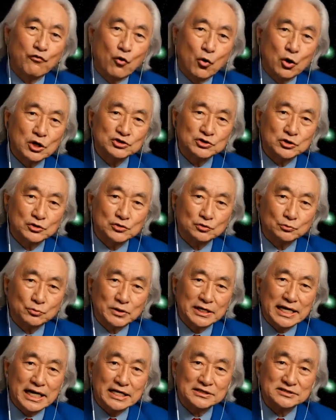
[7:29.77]
We call that
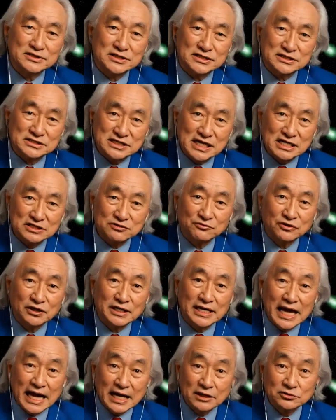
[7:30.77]
disk the plane
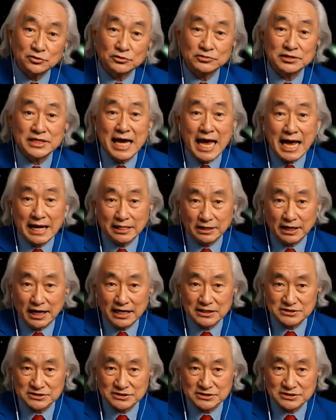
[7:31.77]
of the ecliptic.